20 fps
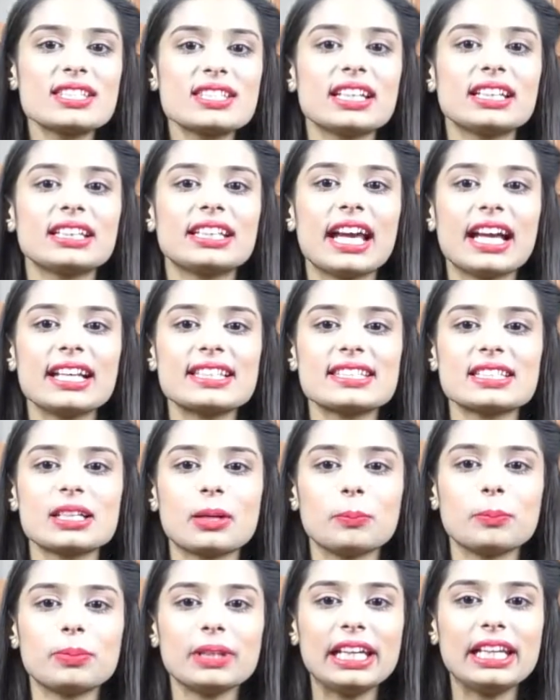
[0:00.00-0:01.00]
it gets
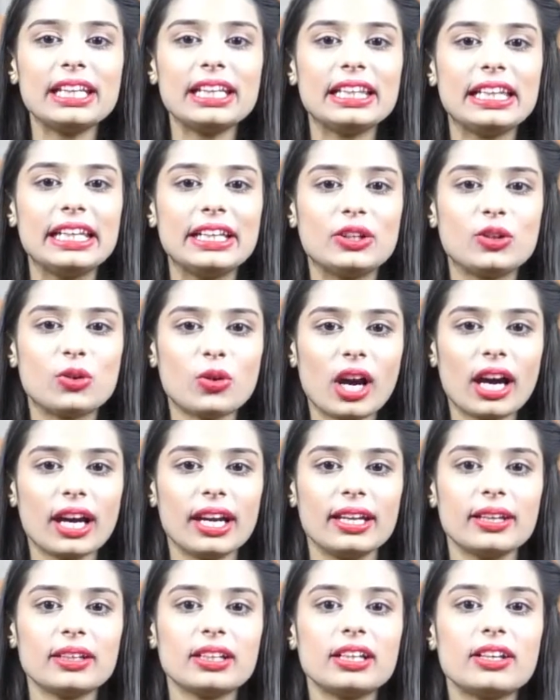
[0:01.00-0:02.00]
completely
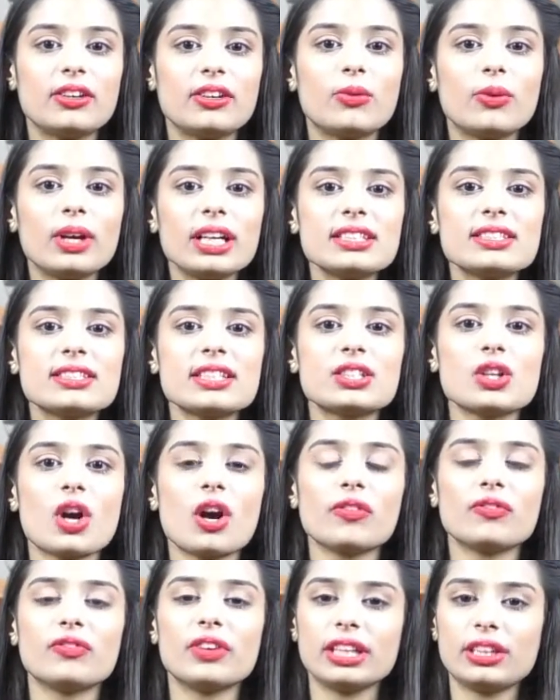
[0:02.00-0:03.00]
dry, rinse it
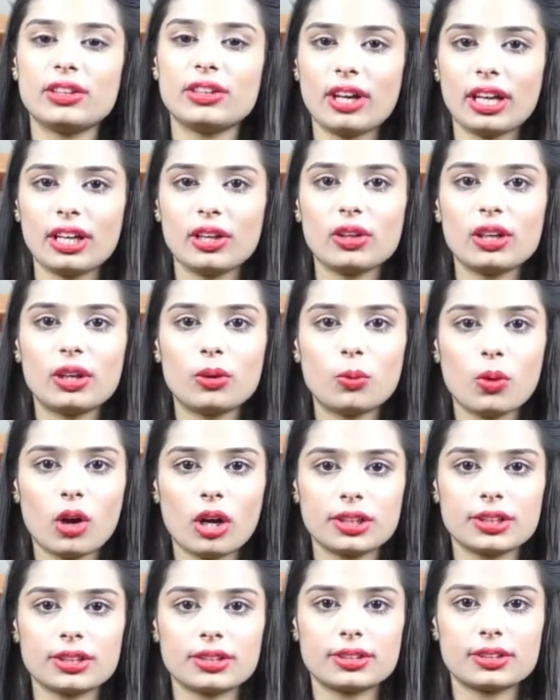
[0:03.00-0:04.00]
off with regular
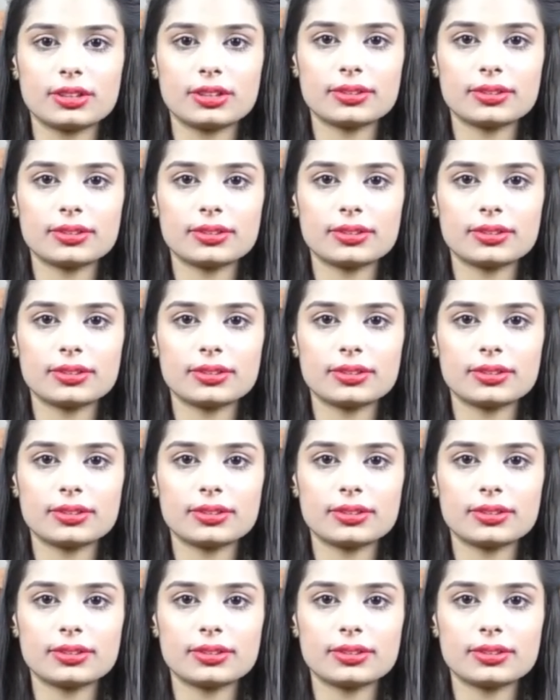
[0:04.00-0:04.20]
water.